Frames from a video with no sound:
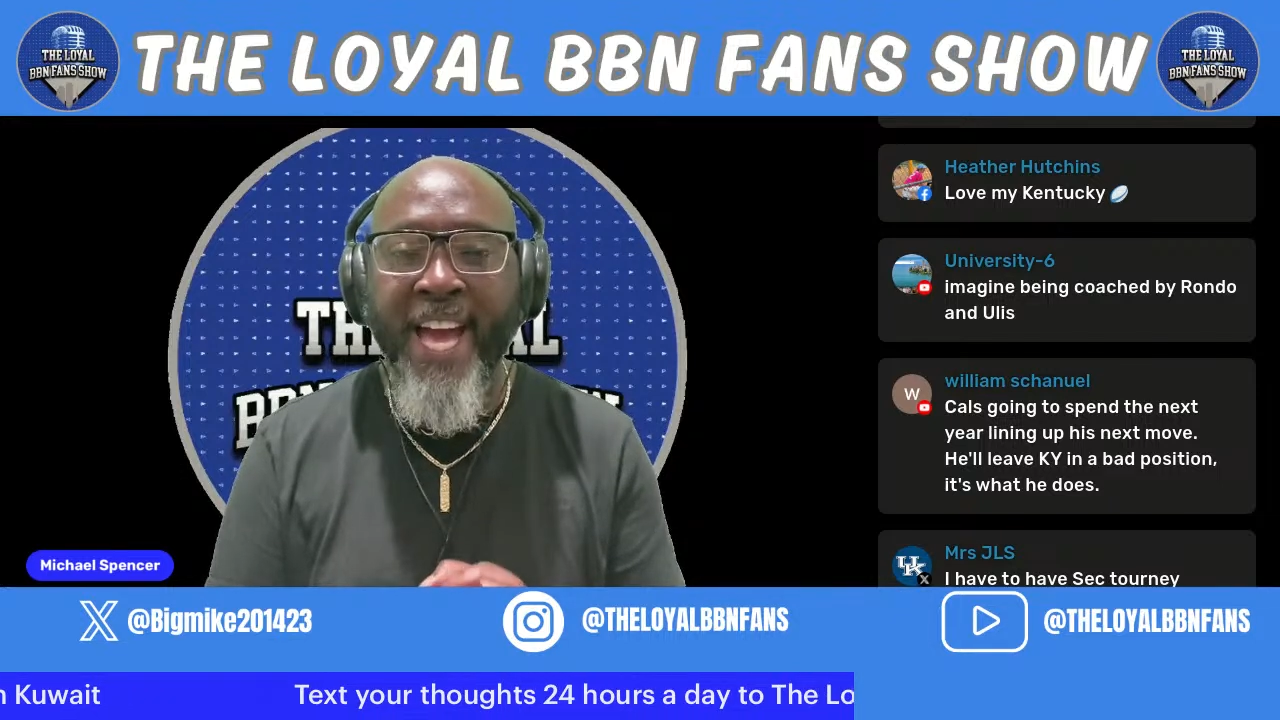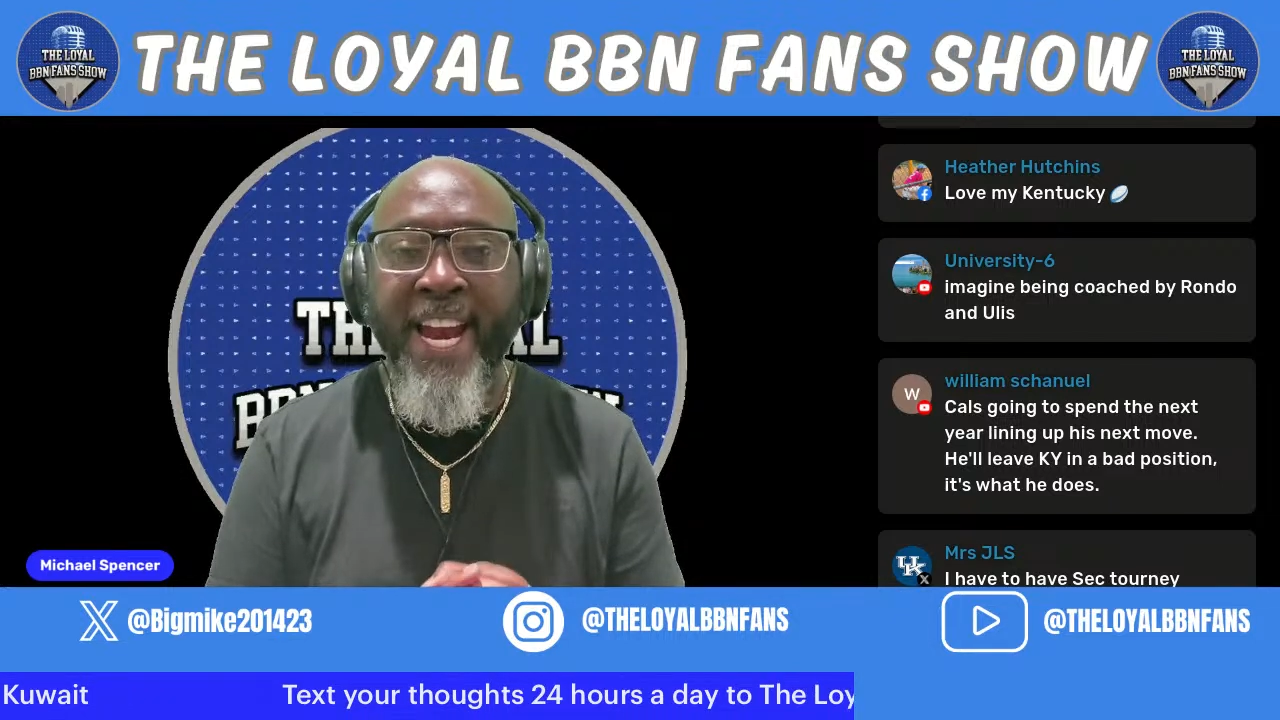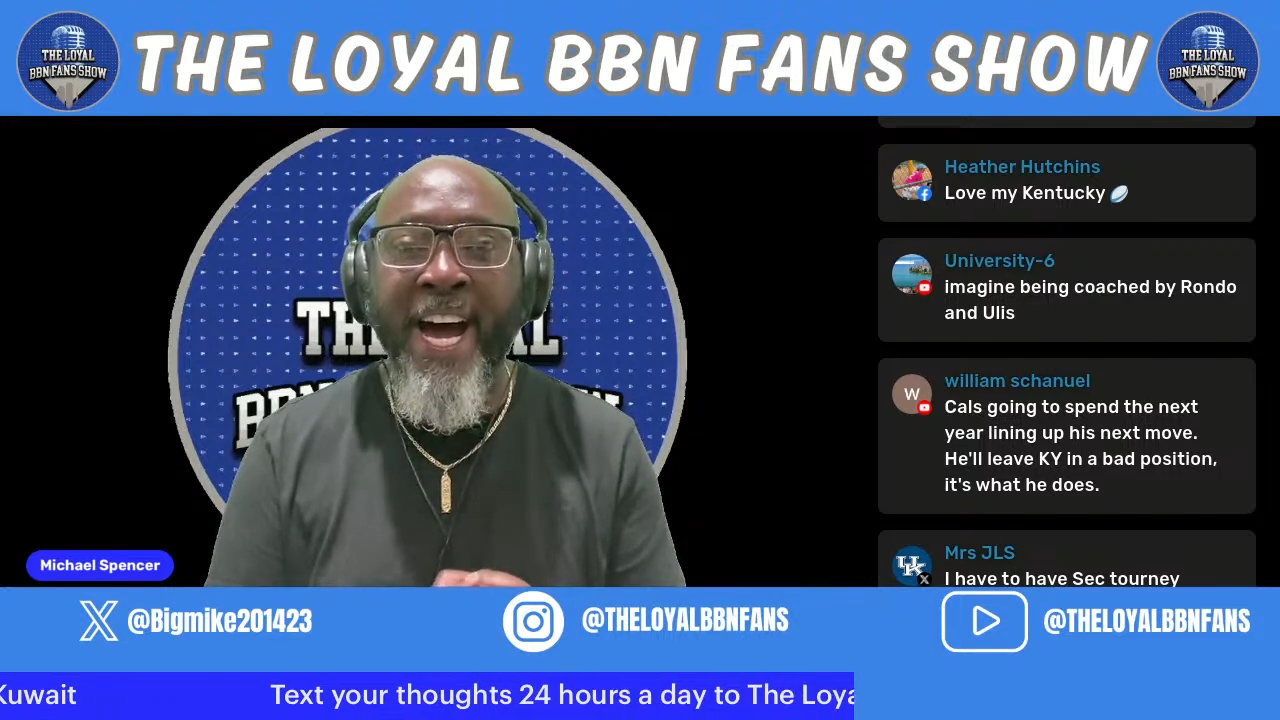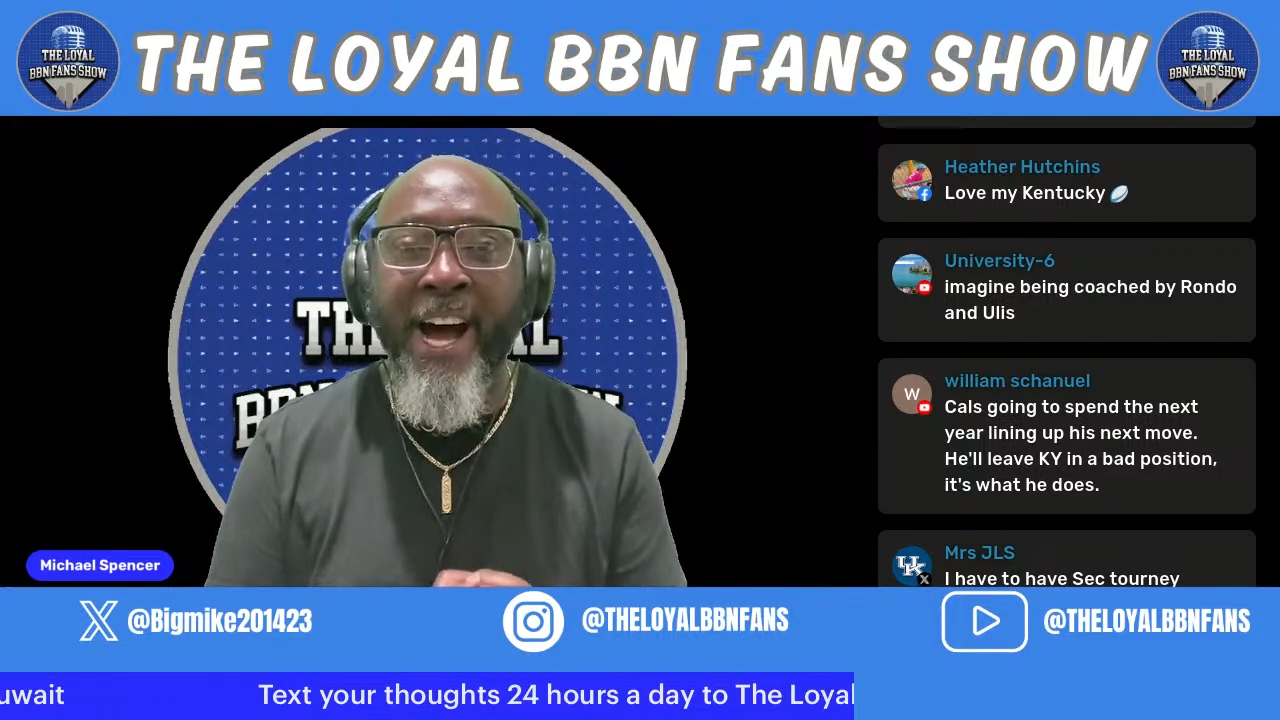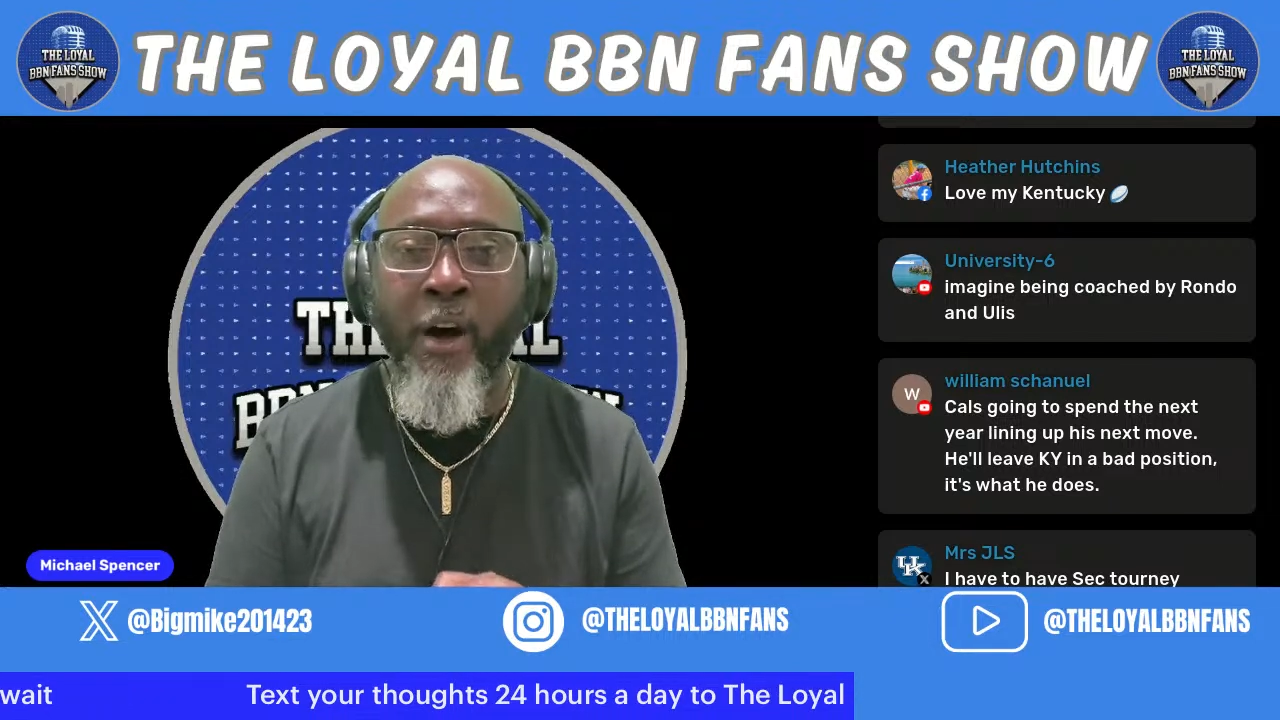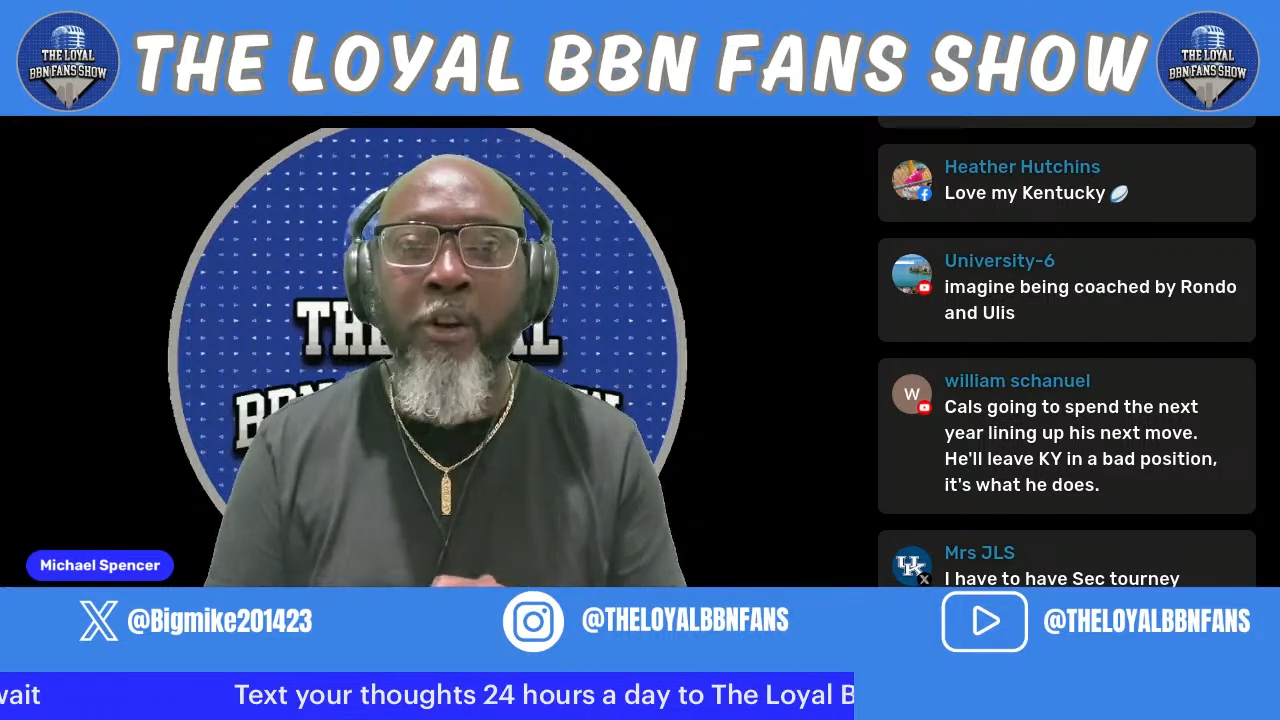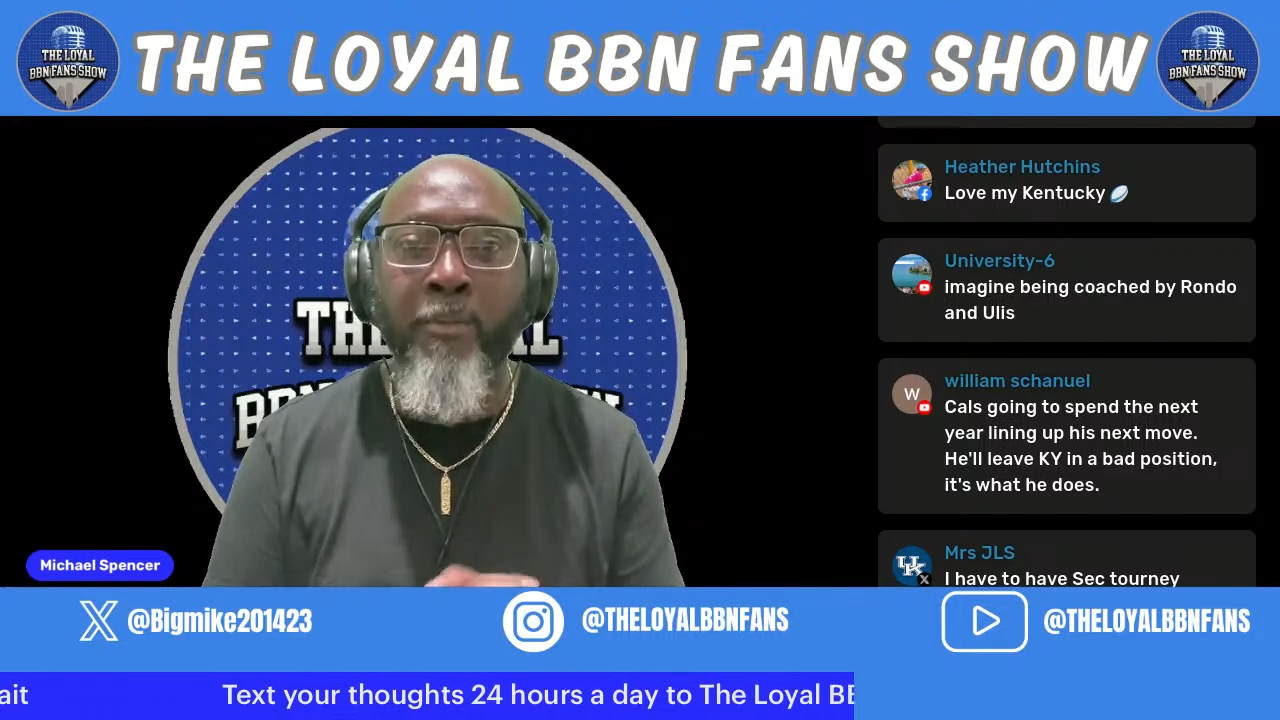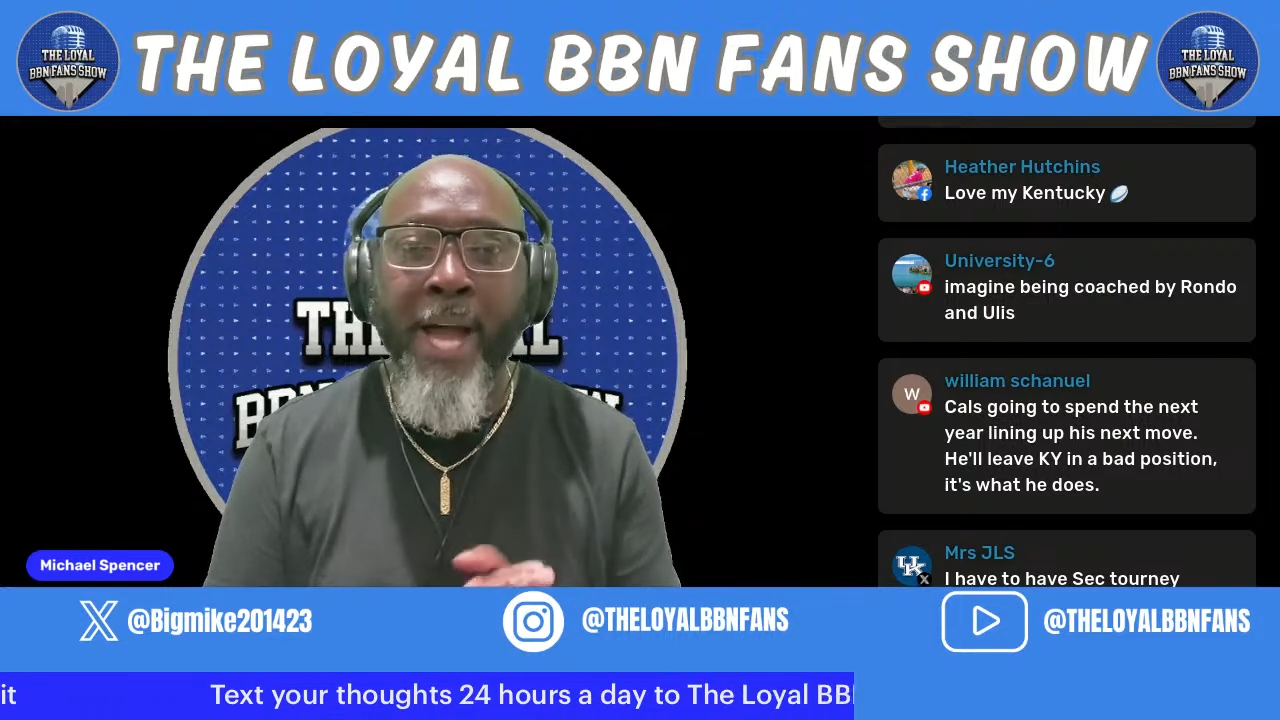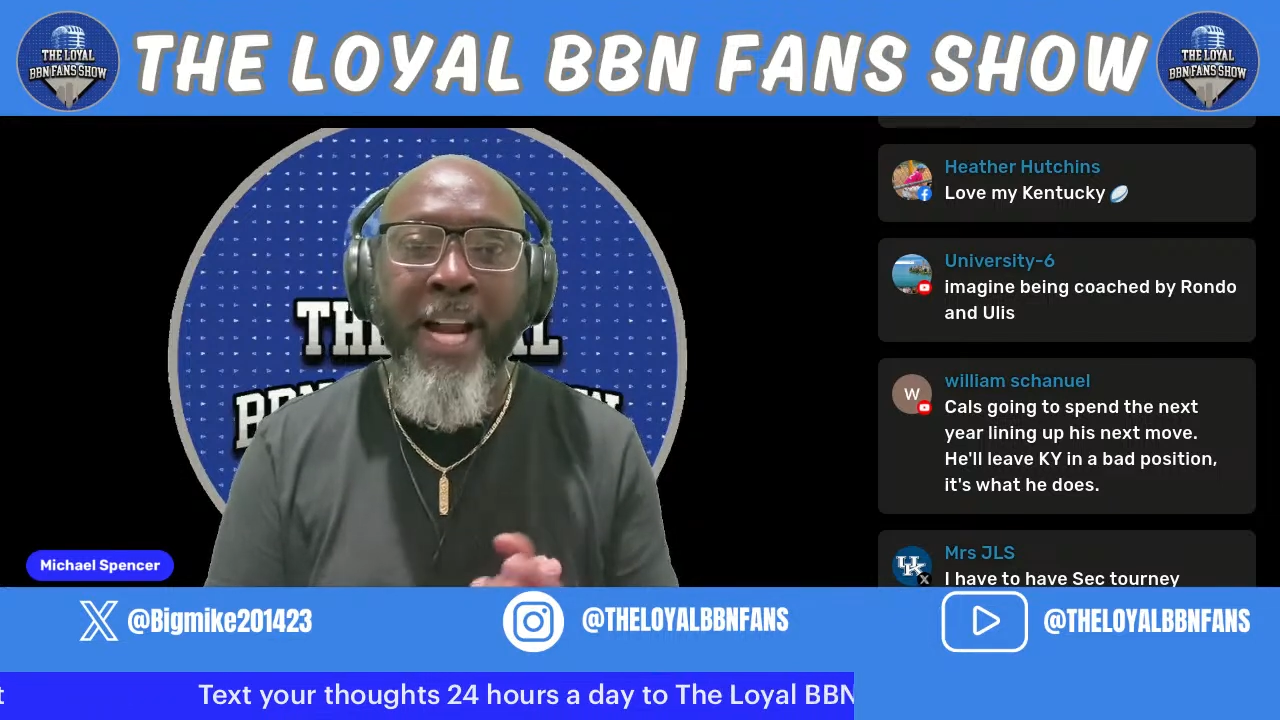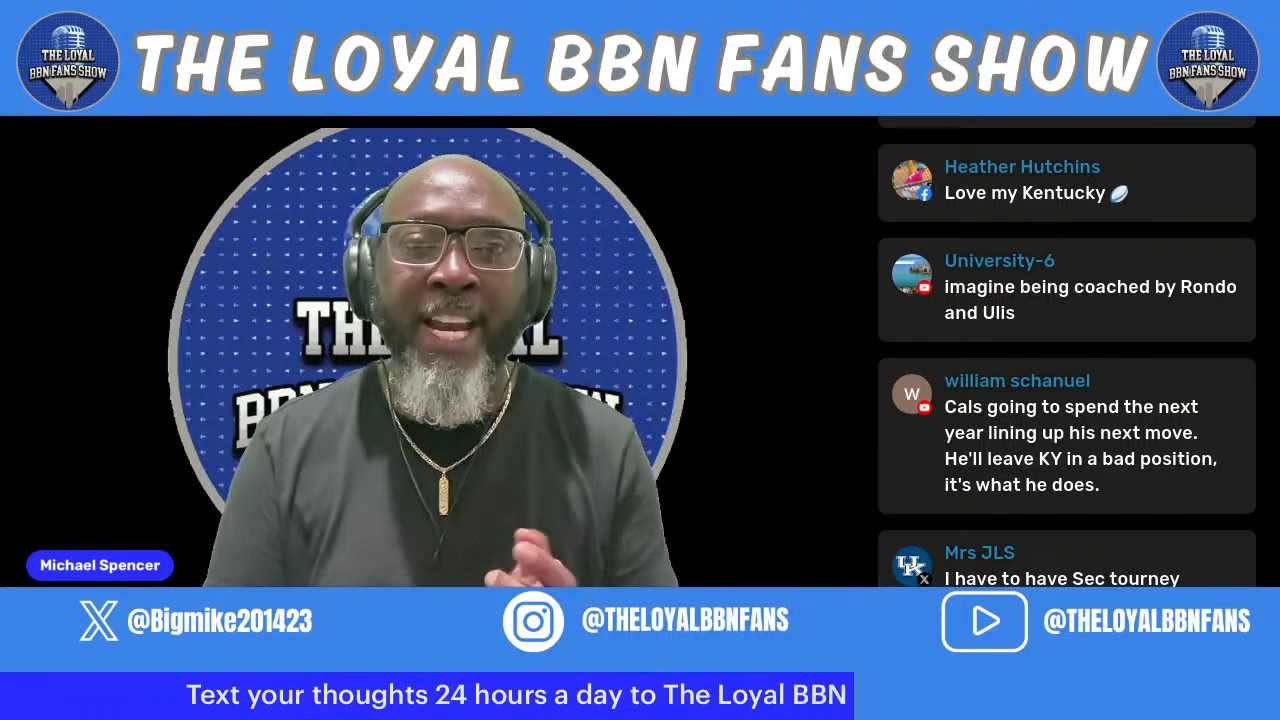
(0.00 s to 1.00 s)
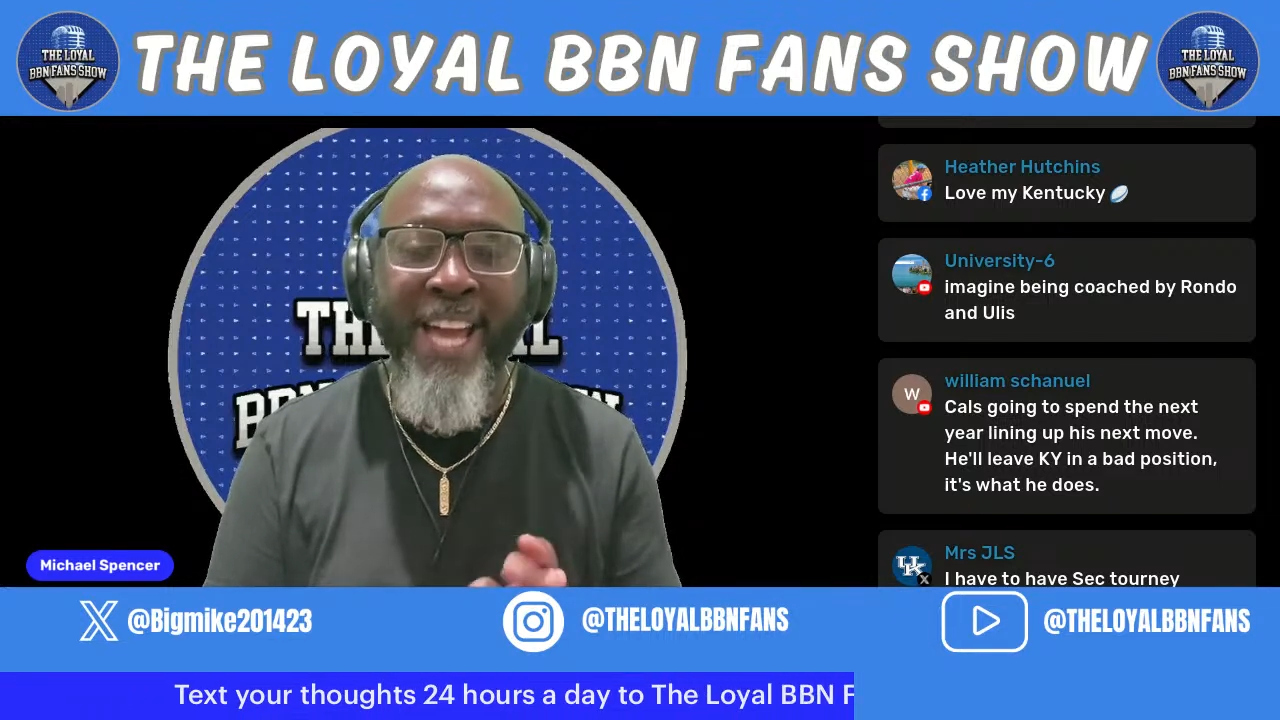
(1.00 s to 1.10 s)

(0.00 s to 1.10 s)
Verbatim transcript: and I automatically